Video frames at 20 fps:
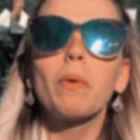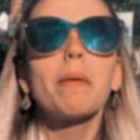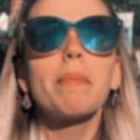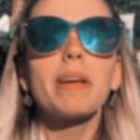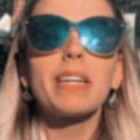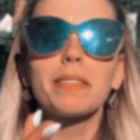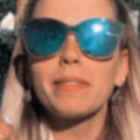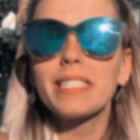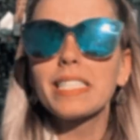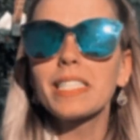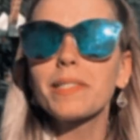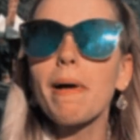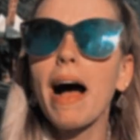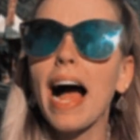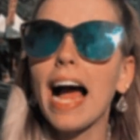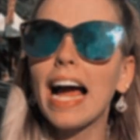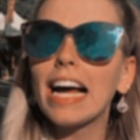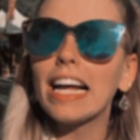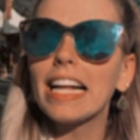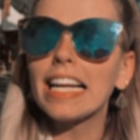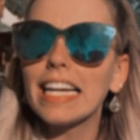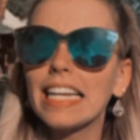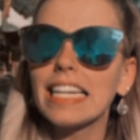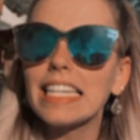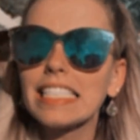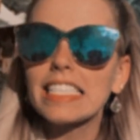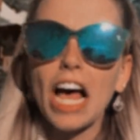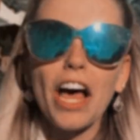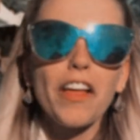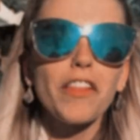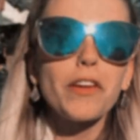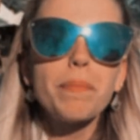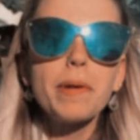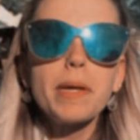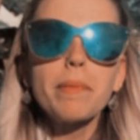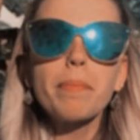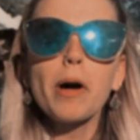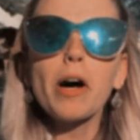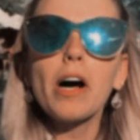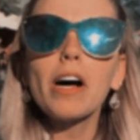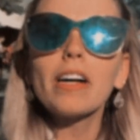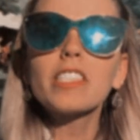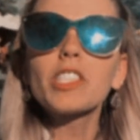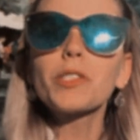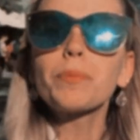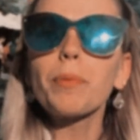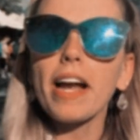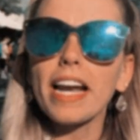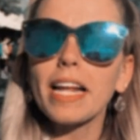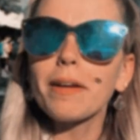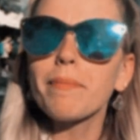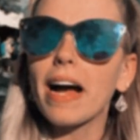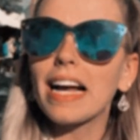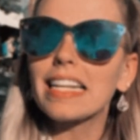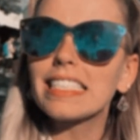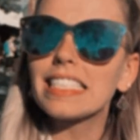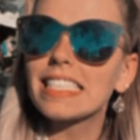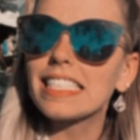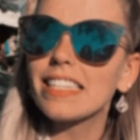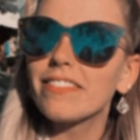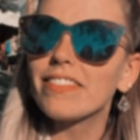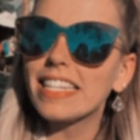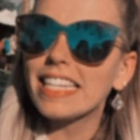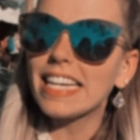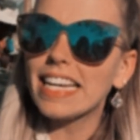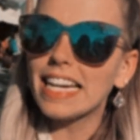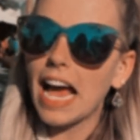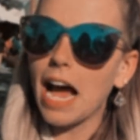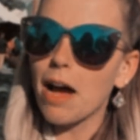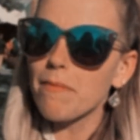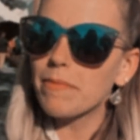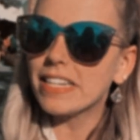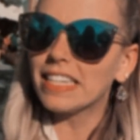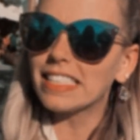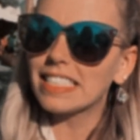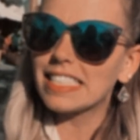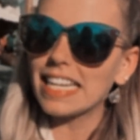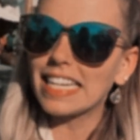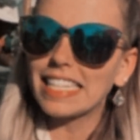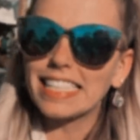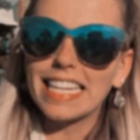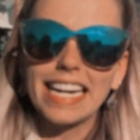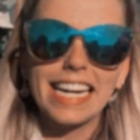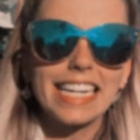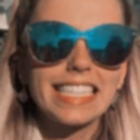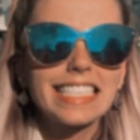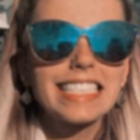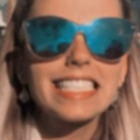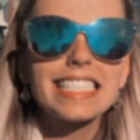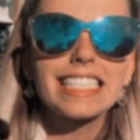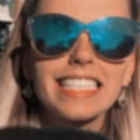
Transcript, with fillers: What makes me smile is other people spreading positivity and happiness like this.